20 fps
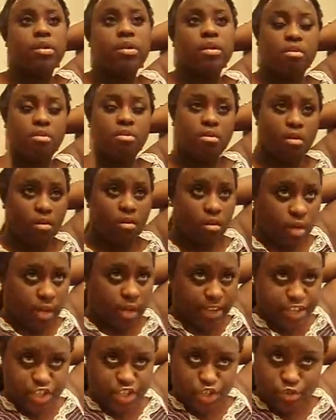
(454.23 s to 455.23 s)
it on
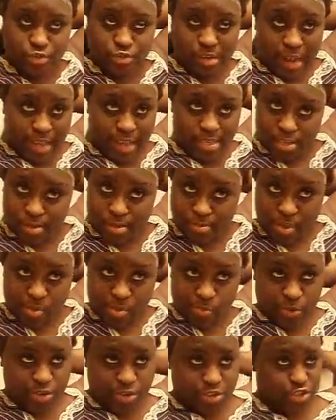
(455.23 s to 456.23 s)
unless you're like some
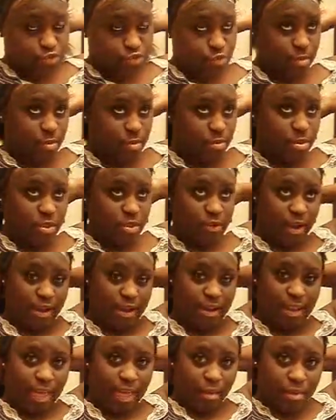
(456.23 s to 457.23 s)
people and just remember their
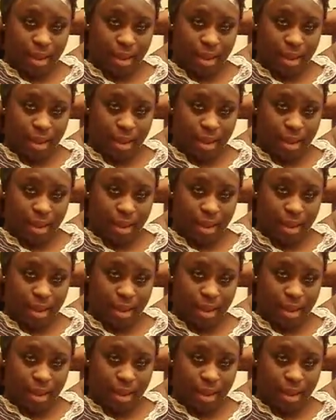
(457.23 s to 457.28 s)
hairline.